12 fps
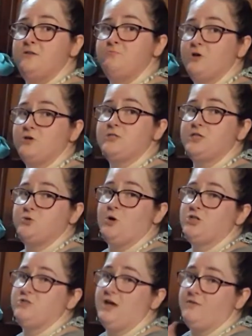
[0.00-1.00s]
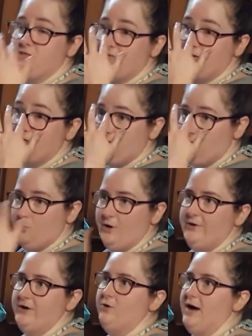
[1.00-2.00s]
most dishwashers have a sensor
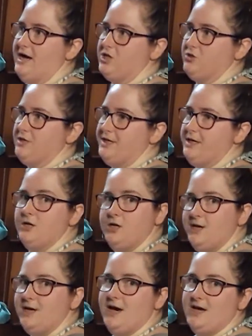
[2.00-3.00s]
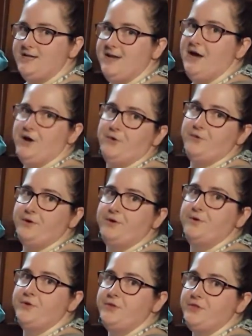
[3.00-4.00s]
where it'll actually cut down
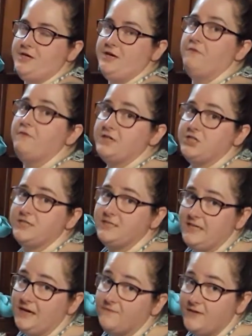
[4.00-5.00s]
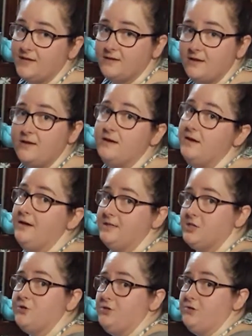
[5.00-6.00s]
the efficiency of it
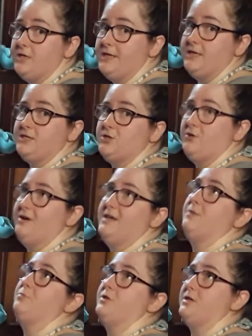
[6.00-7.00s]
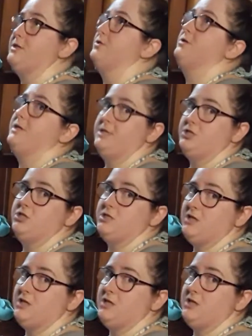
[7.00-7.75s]
until you clean it. So you end up with like dirty dishes